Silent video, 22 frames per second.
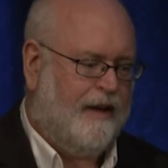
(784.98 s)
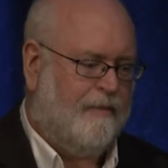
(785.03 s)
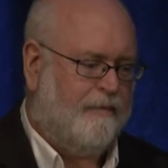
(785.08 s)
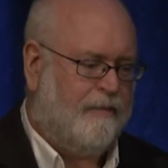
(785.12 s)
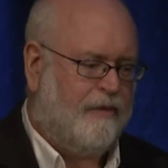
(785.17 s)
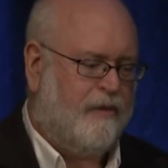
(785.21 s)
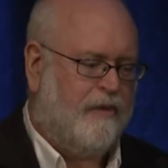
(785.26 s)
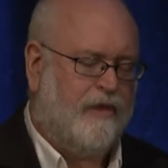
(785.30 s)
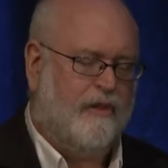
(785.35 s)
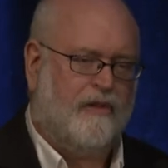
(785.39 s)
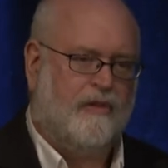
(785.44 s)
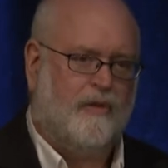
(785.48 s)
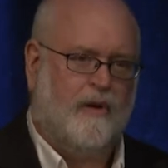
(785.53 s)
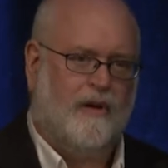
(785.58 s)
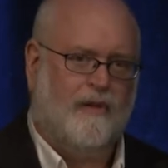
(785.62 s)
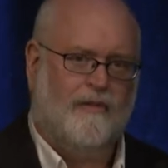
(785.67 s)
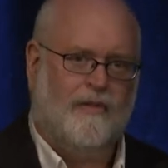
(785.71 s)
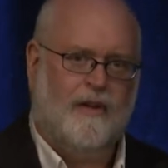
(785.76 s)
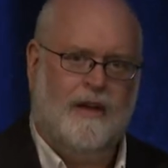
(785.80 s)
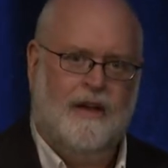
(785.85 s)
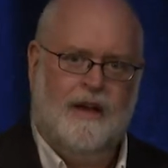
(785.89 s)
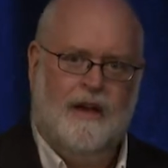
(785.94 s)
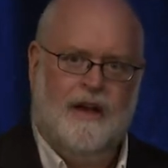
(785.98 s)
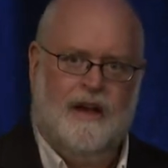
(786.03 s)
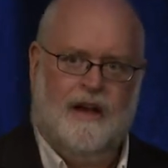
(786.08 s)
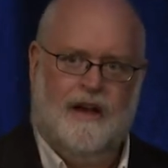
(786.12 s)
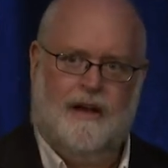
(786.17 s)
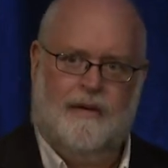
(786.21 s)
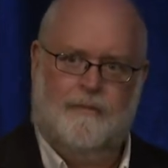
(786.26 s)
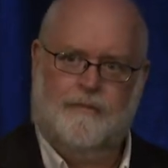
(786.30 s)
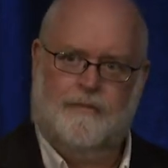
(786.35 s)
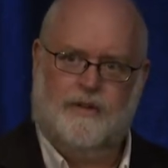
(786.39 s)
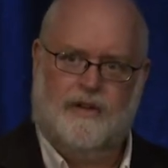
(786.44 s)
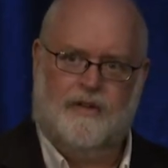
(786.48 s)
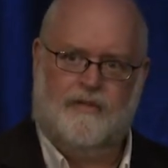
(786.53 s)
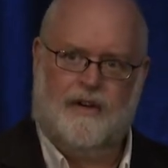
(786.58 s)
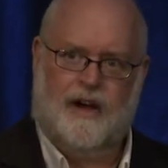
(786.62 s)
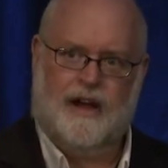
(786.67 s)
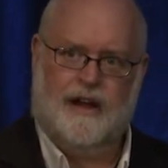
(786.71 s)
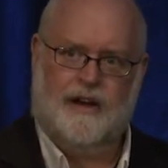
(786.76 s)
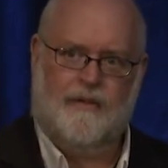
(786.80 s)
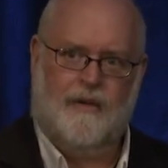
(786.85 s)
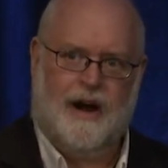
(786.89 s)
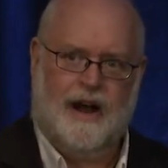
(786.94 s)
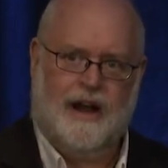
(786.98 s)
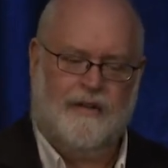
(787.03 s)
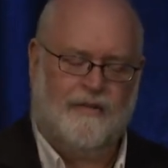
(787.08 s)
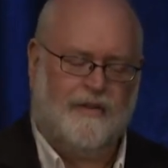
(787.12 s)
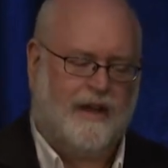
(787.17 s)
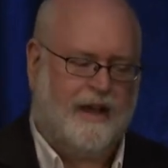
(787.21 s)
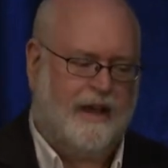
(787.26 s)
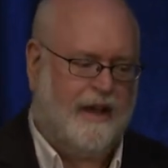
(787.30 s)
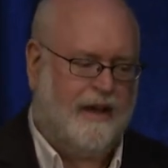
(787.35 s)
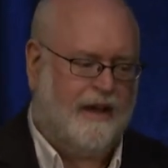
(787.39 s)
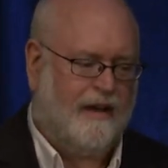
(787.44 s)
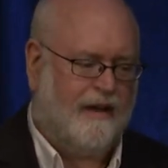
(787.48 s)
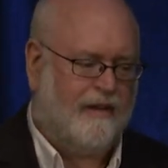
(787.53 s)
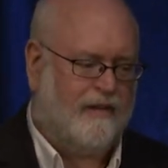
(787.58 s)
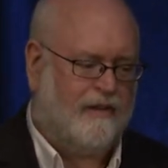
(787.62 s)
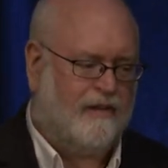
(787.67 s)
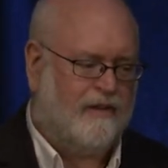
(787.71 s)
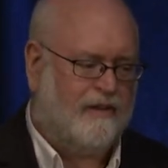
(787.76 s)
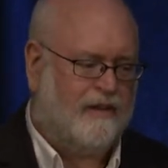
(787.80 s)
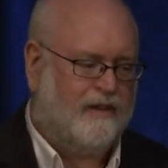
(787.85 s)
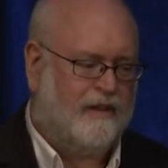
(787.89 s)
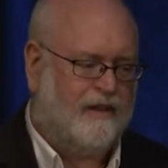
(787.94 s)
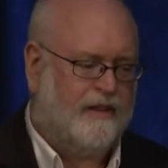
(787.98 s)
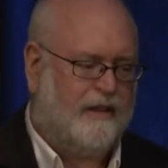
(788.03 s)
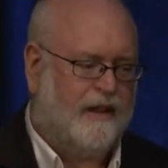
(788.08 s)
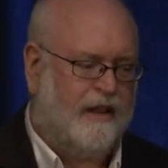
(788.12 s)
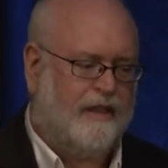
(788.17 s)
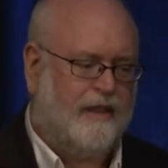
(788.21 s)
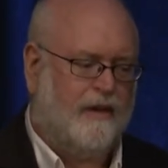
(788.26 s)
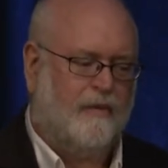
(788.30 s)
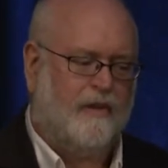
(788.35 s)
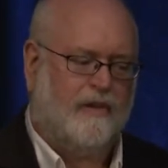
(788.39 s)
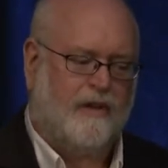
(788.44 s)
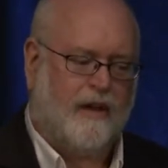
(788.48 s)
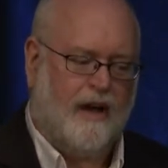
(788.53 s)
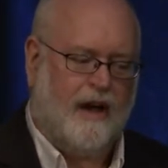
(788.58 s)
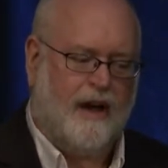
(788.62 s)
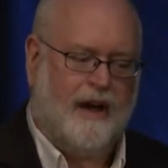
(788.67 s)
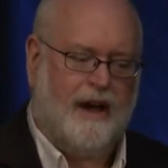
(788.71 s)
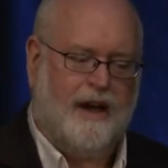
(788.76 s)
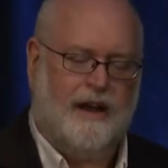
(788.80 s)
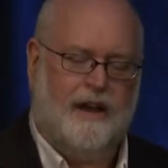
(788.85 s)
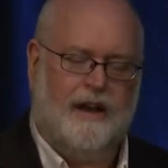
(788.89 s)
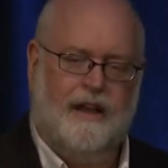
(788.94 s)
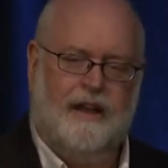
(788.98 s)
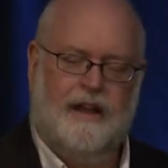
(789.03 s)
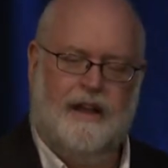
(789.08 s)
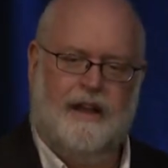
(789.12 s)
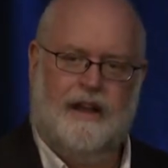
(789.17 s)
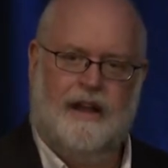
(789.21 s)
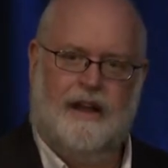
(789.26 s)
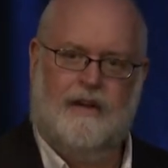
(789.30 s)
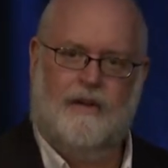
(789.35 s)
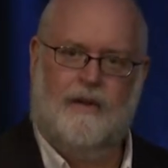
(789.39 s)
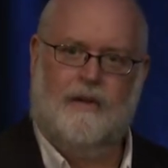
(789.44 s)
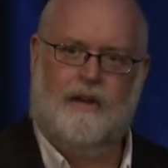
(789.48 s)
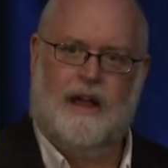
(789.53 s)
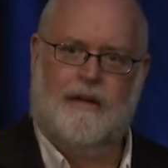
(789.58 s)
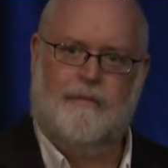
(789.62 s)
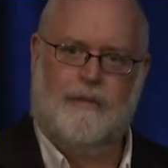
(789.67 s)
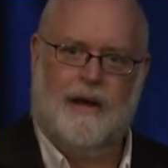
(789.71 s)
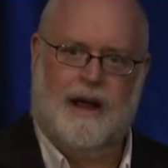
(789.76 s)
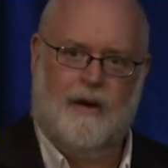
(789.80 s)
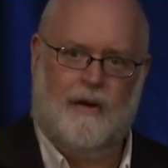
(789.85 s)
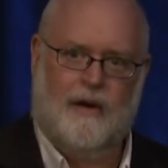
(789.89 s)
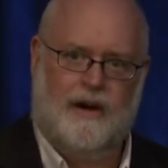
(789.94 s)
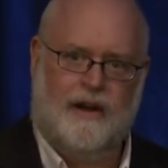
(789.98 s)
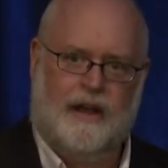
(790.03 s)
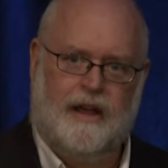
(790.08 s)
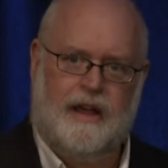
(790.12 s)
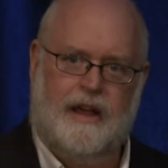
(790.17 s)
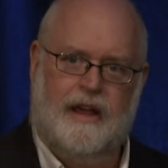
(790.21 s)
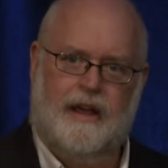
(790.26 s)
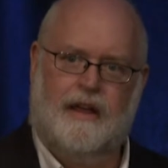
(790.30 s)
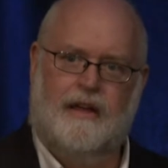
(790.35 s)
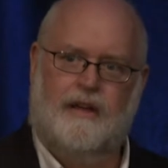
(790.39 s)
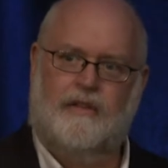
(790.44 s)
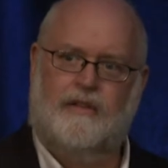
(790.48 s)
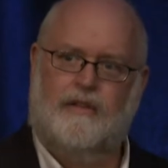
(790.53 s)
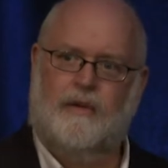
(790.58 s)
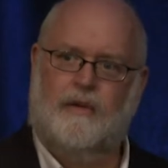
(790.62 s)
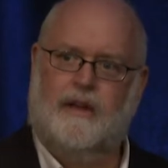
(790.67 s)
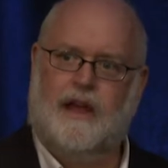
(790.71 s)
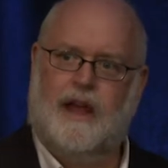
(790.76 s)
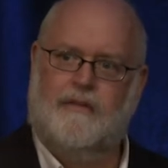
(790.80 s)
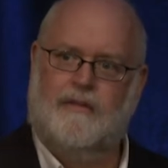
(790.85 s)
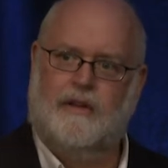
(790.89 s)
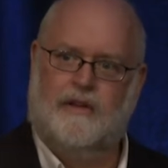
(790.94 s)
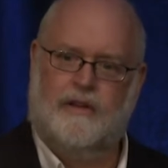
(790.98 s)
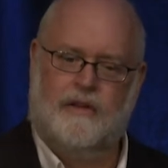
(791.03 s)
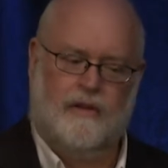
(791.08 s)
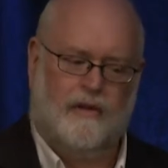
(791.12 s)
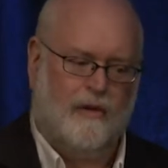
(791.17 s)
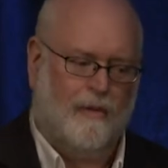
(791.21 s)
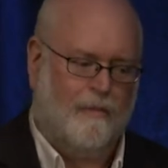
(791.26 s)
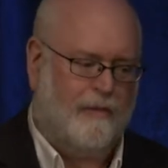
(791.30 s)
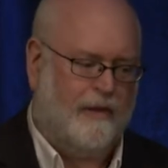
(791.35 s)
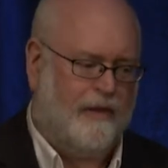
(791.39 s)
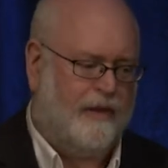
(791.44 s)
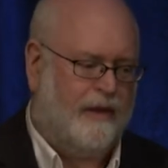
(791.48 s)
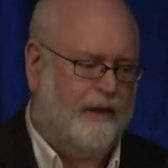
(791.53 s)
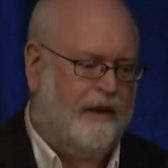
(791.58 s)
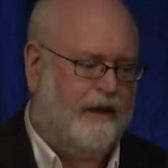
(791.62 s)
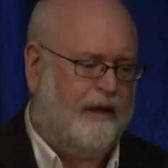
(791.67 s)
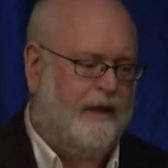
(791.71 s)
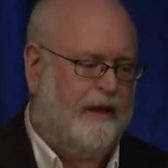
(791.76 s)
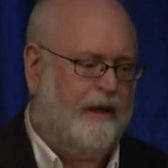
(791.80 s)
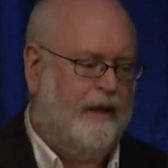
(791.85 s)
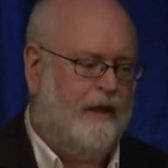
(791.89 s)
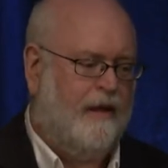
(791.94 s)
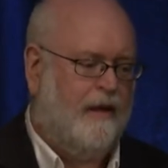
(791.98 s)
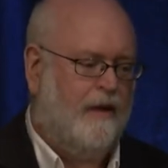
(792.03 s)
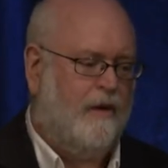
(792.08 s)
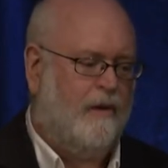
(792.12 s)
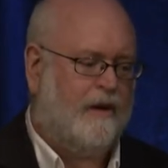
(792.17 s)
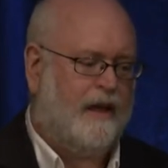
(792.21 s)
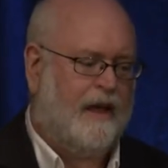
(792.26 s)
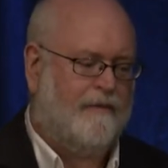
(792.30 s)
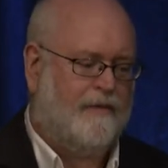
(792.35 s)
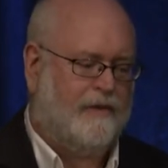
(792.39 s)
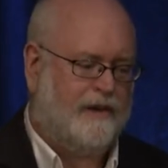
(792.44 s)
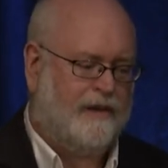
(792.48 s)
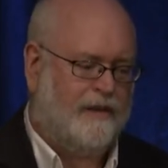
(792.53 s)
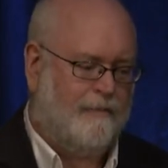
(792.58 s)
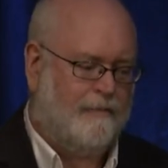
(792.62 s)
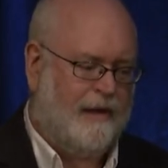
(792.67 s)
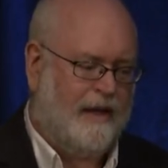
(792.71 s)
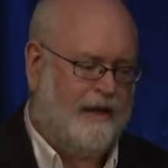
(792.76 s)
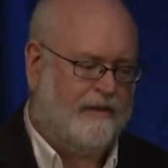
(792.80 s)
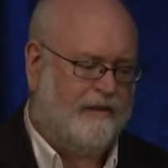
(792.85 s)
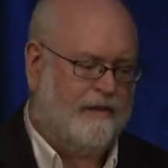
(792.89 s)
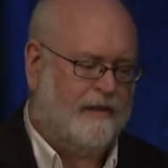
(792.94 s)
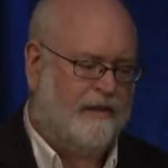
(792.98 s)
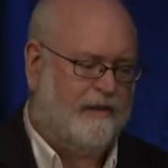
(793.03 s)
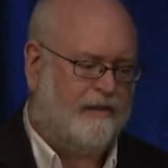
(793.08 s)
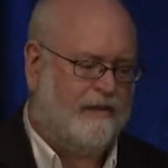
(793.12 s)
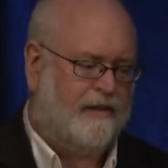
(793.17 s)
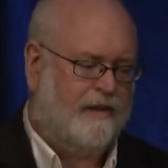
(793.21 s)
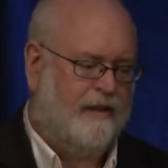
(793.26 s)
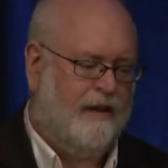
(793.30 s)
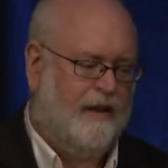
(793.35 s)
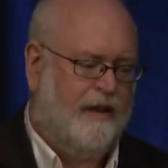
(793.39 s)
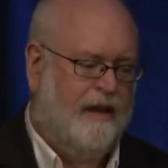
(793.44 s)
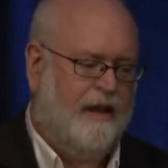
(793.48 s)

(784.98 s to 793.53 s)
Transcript: through this sort of divine right of kings, that there was God who gave power to kings, who gave it to the nobility, who gave it to the peasants.